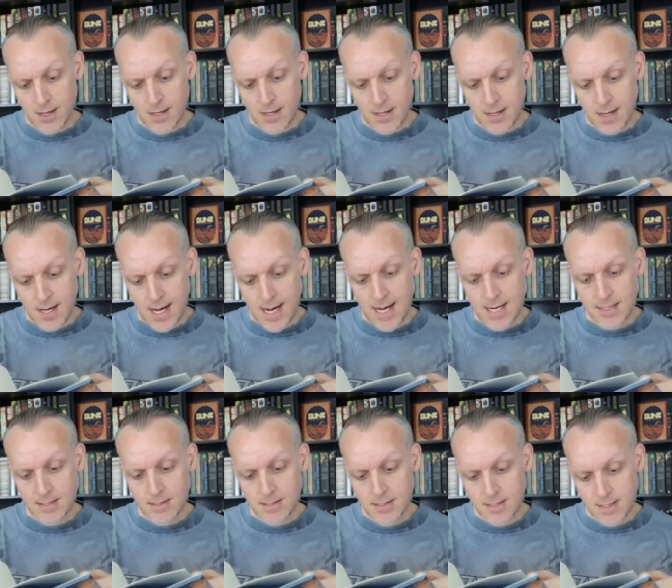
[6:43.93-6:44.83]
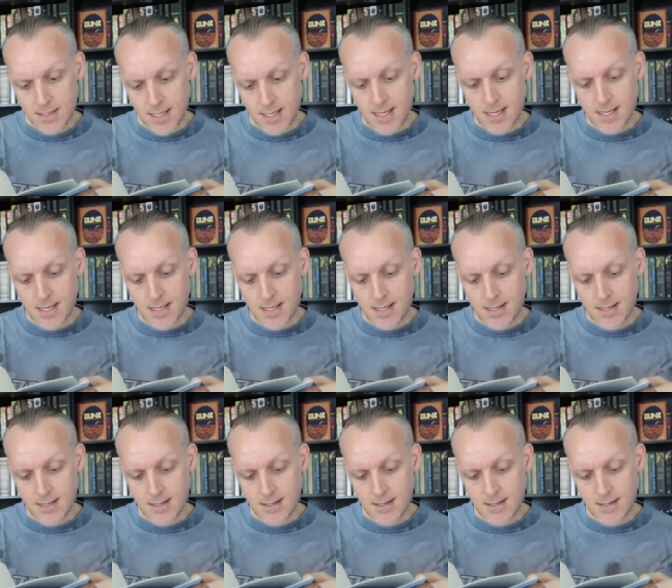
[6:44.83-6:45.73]

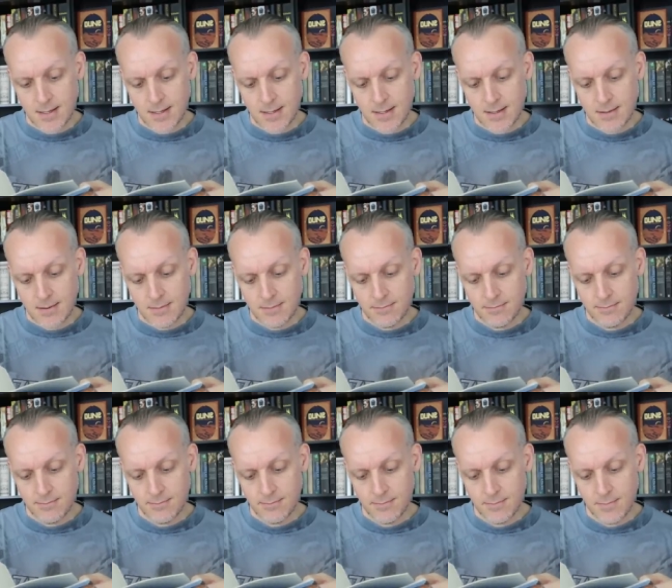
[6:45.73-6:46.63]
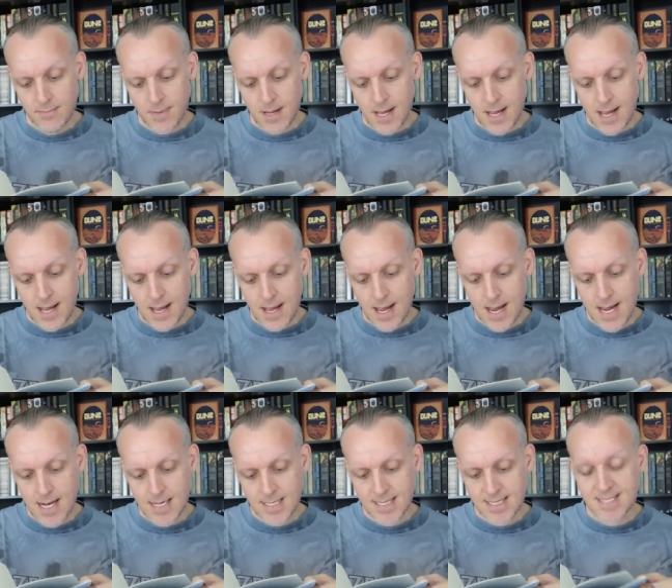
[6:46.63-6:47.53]
nineteen
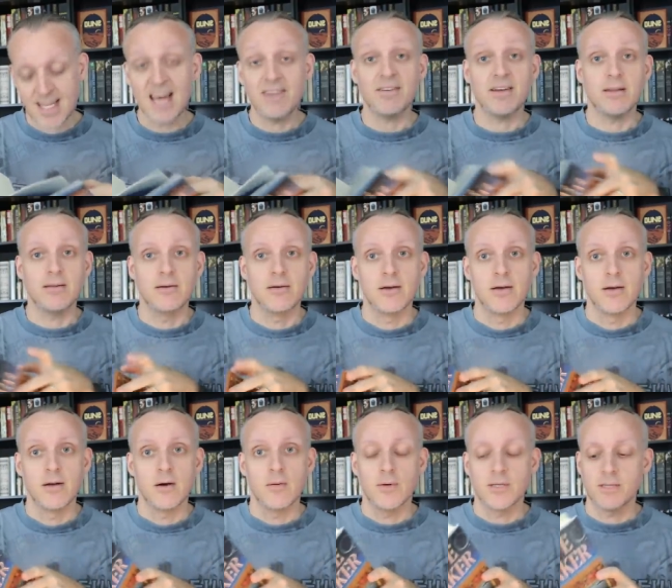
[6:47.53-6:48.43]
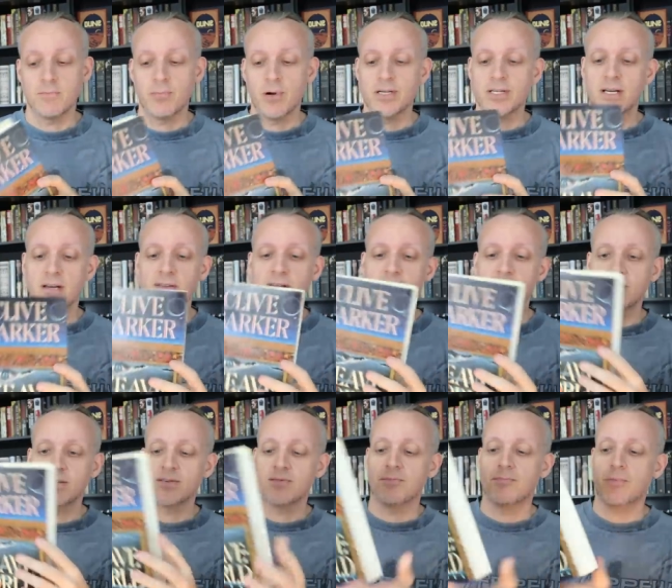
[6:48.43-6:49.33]
eighty-seven was the printing of this,
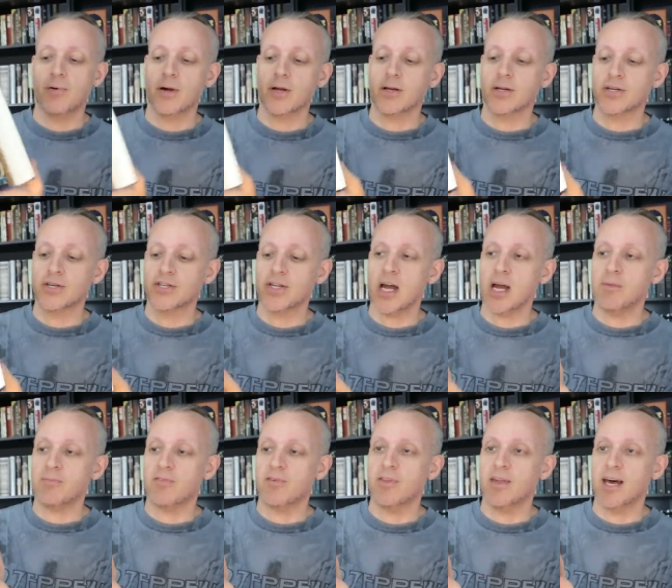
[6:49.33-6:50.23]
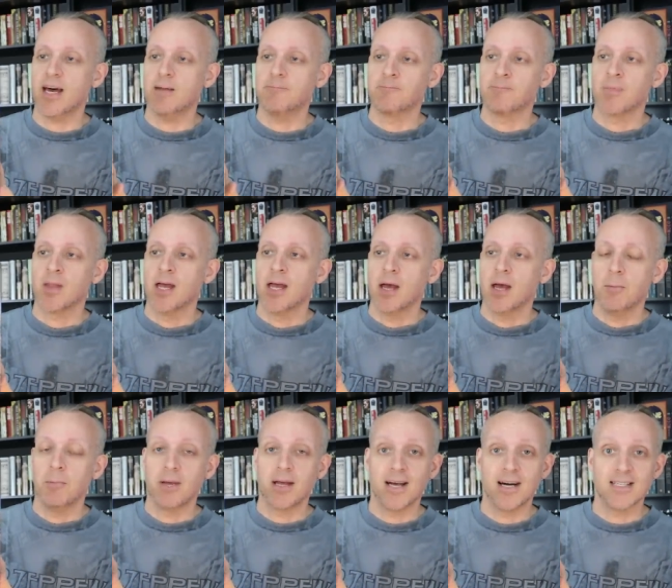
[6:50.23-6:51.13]
and it's in pretty good shape for that.
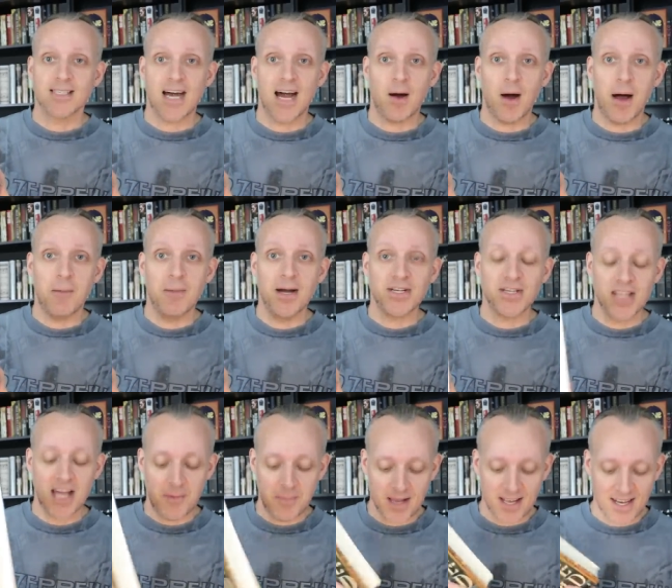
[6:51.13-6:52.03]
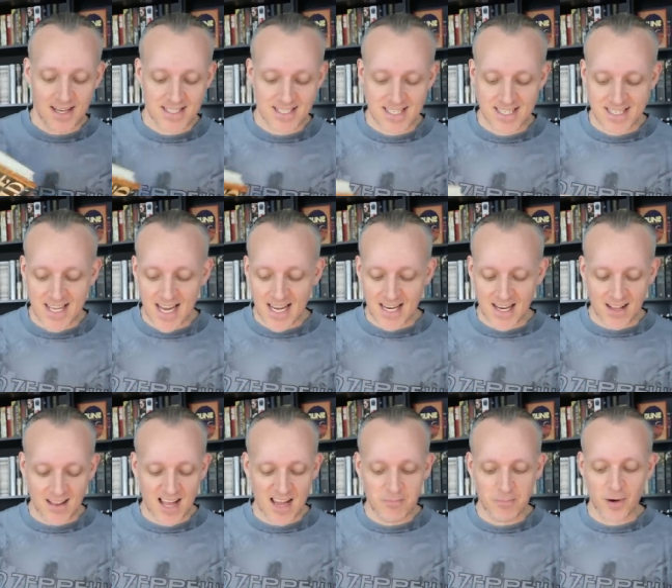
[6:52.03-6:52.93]
Because I, I mentioned that because the second
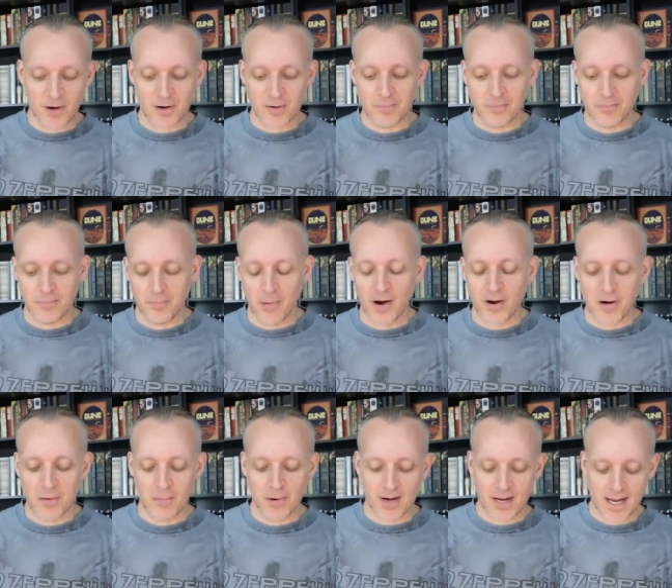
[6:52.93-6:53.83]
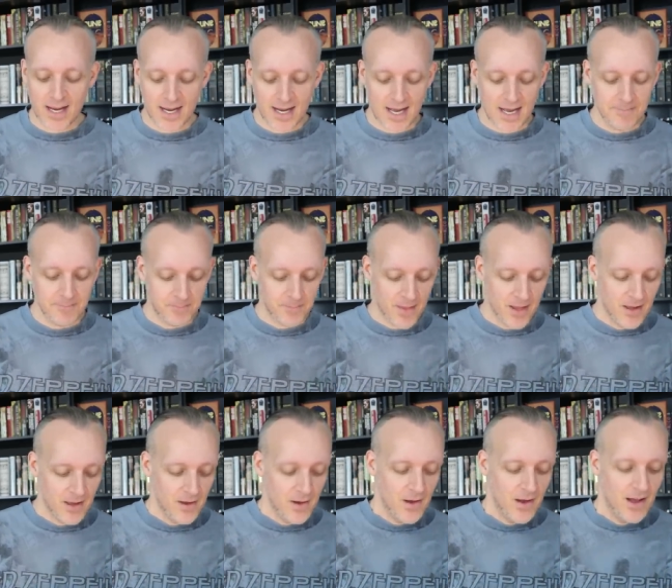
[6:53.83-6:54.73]
Clive Barker, Barker book I got,
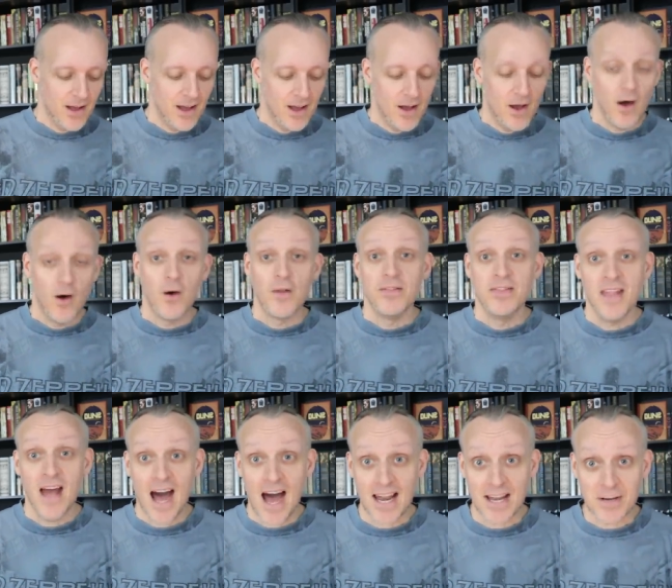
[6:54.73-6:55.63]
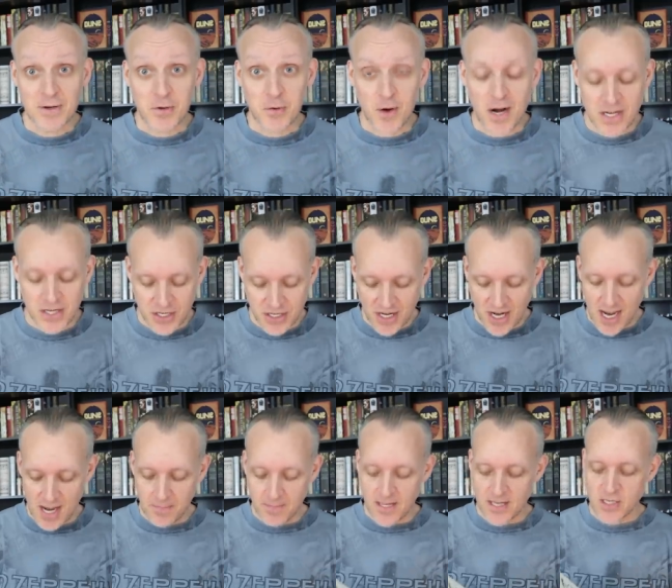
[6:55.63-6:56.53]
not in great
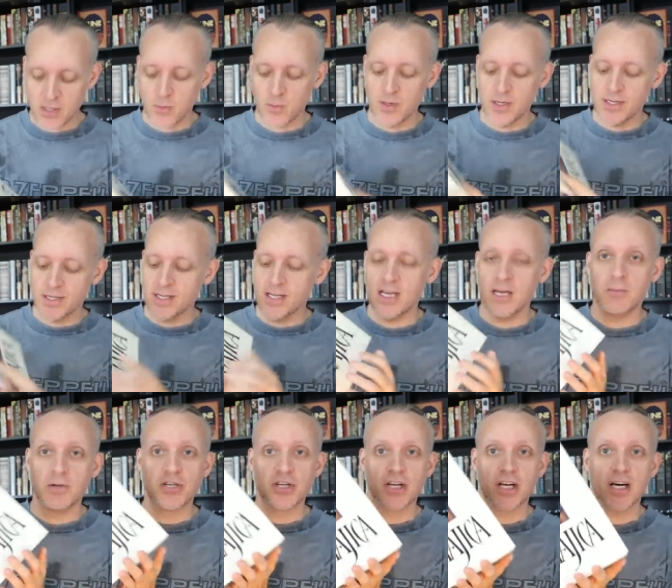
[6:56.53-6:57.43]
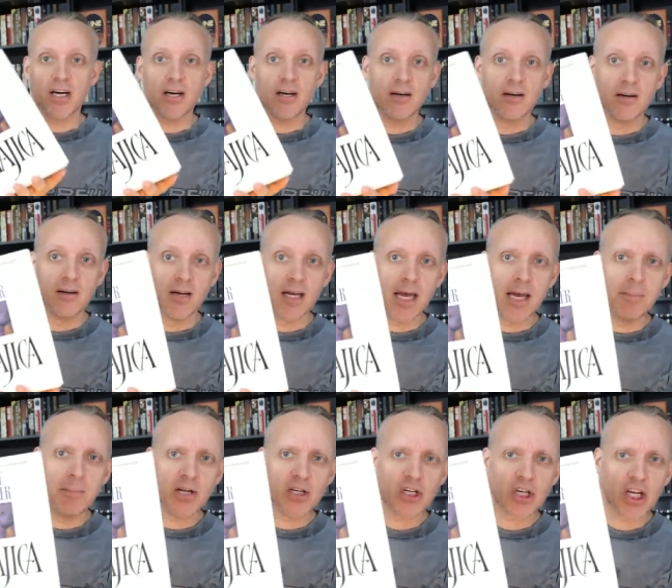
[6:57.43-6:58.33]
shape. This was Imajica,
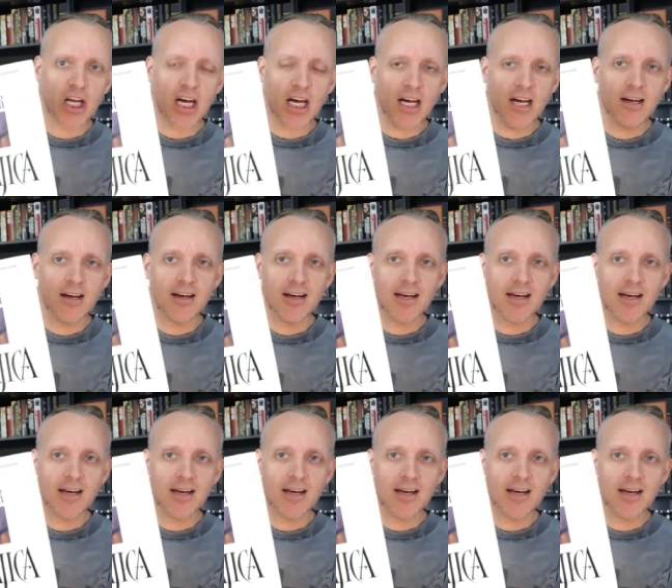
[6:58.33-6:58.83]
Imajica,